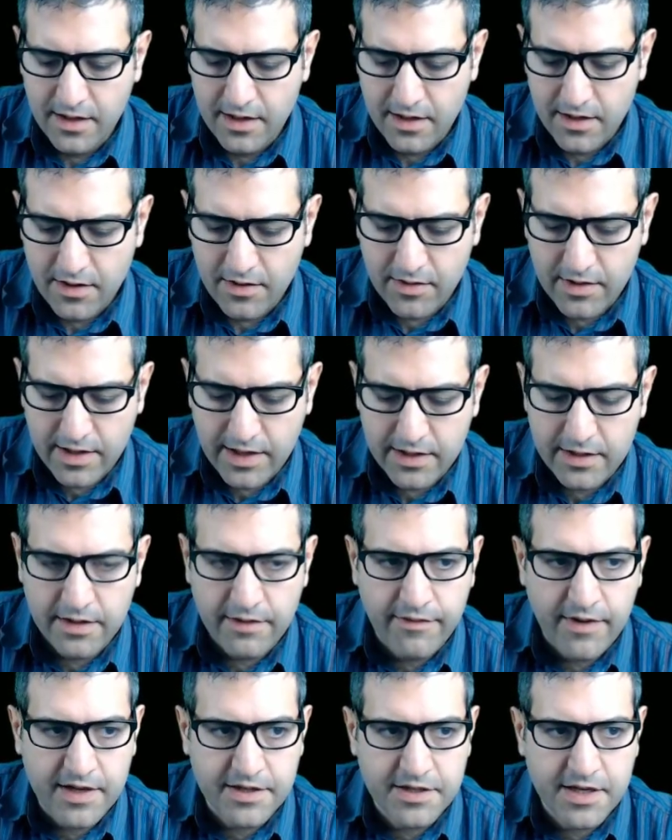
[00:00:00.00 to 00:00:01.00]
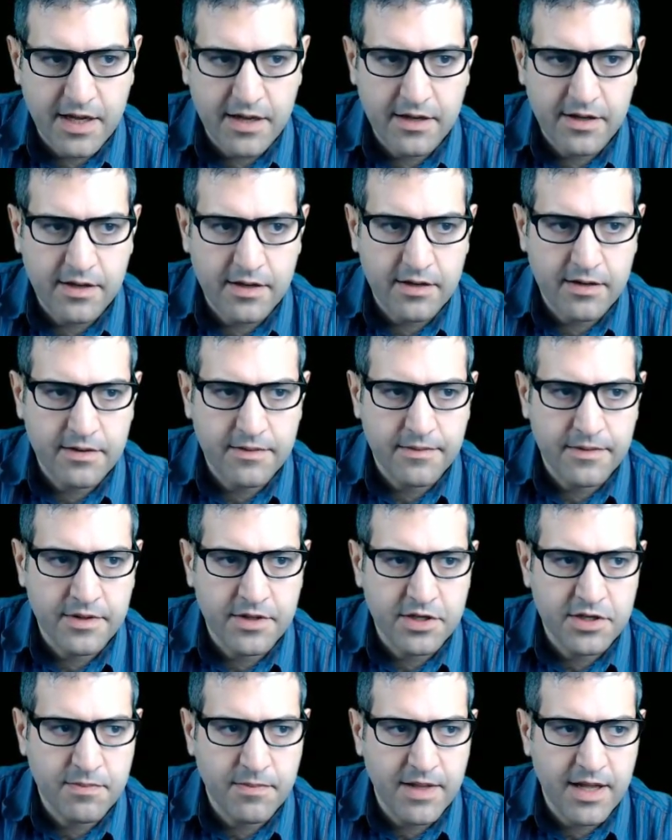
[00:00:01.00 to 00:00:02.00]
Okay, if I say here
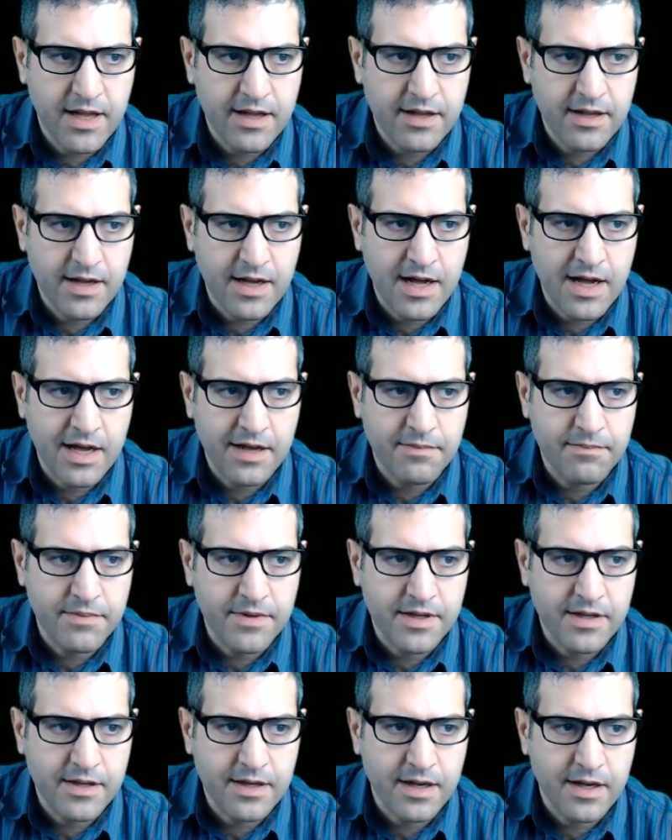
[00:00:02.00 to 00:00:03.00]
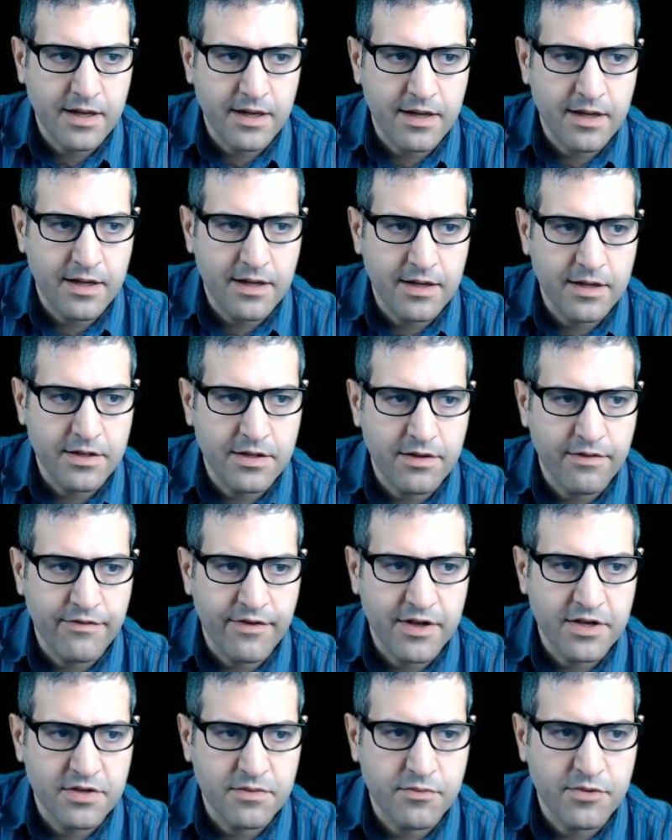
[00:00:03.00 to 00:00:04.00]
display IP
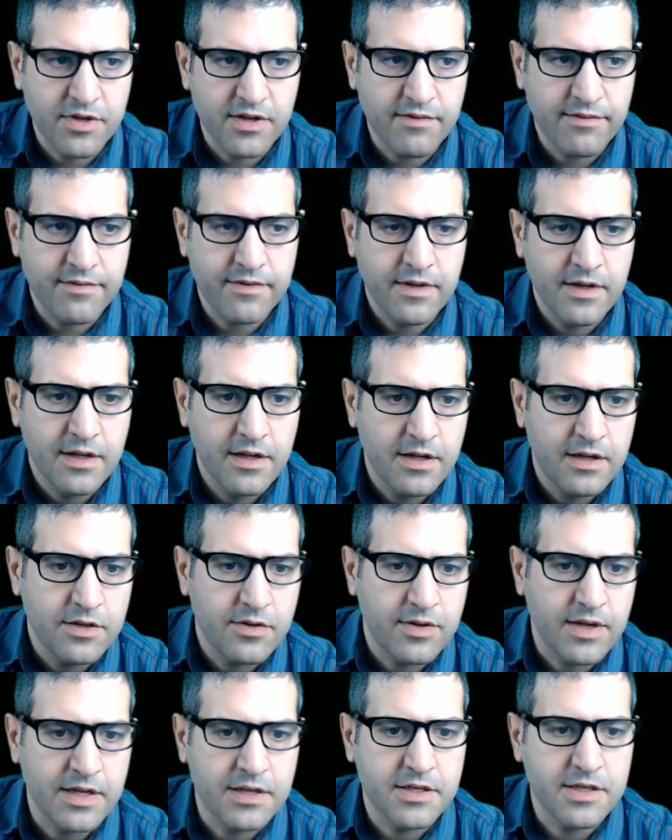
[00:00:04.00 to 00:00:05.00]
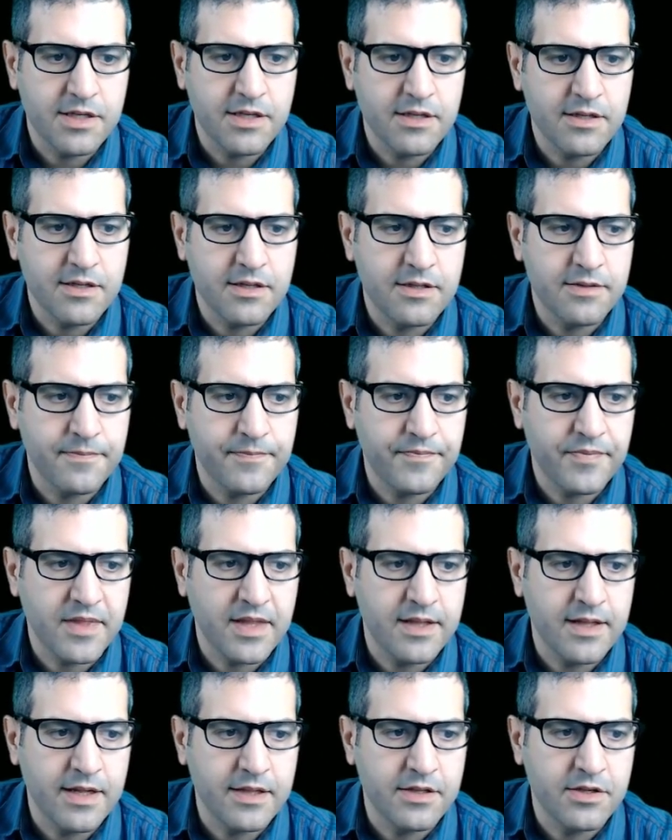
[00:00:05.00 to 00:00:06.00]
interface brief, you can see
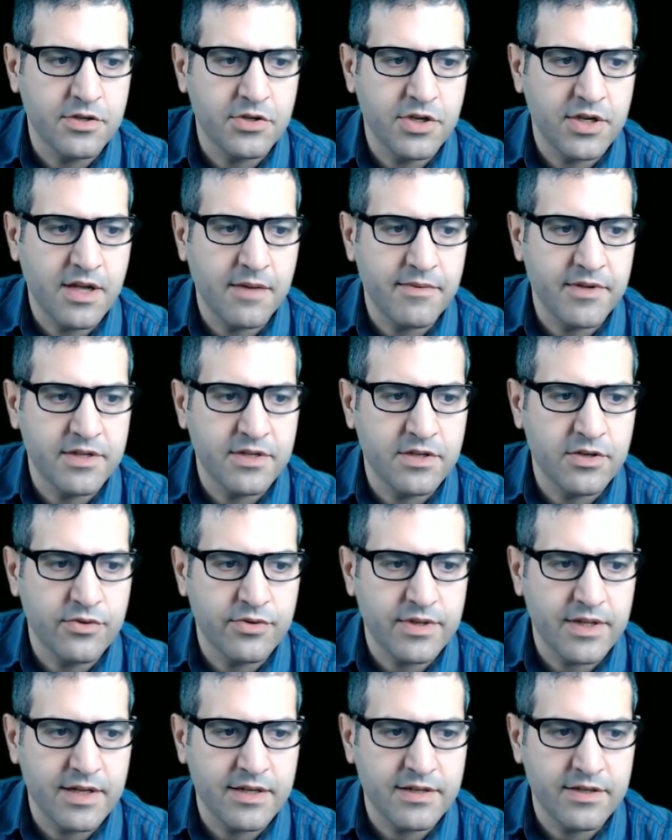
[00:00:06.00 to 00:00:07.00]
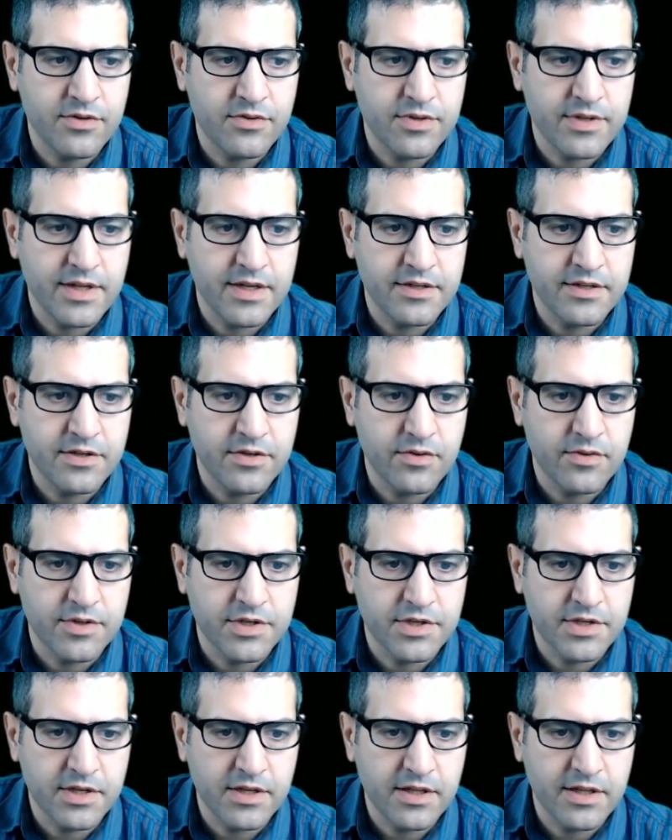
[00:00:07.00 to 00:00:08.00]
that the gigabit 0/0/0 is
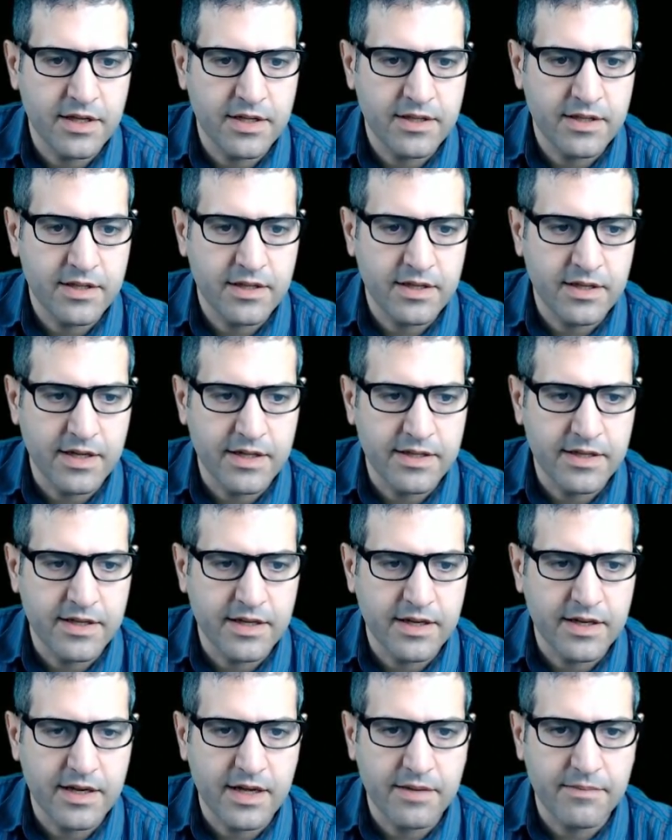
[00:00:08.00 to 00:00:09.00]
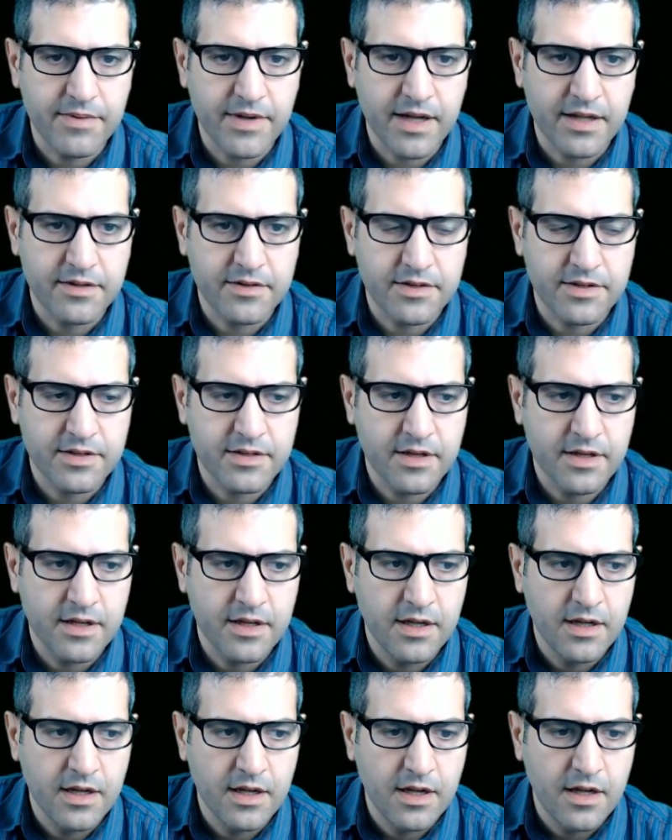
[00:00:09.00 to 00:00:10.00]
still not getting an IP address.
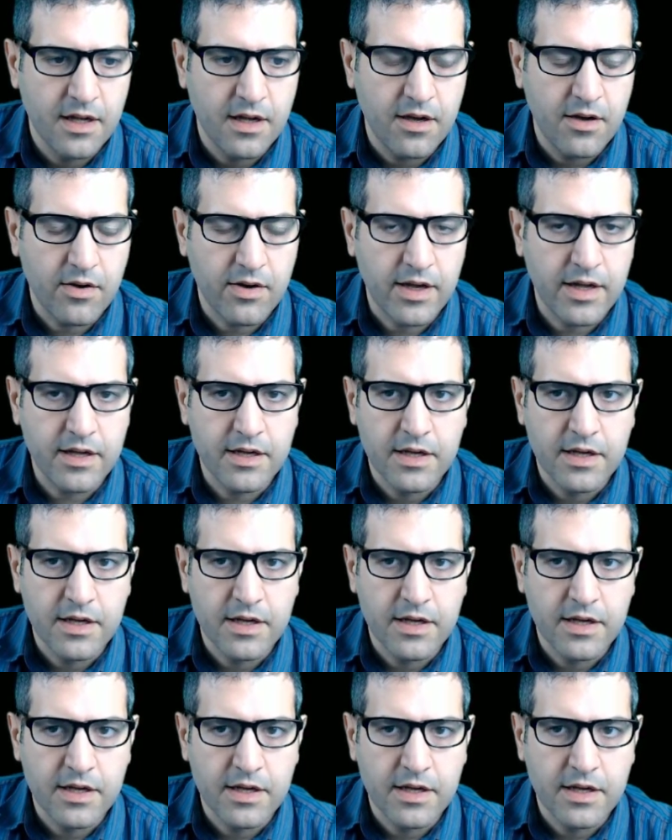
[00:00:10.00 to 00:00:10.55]
Okay,